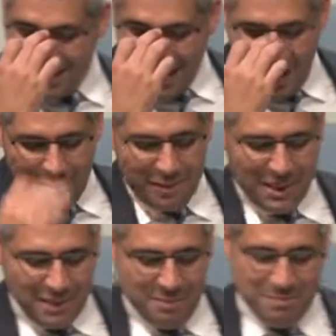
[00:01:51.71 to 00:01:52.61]

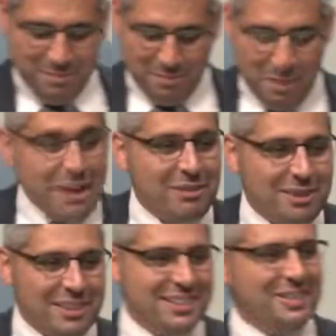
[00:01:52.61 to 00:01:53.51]
every bit of
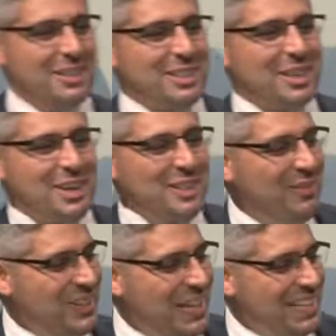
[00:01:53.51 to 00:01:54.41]
it that was on the
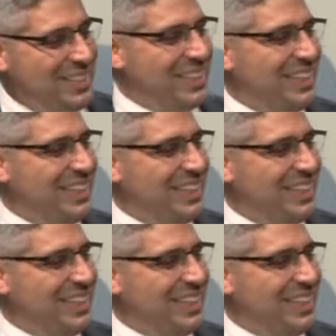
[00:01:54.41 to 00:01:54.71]
plate.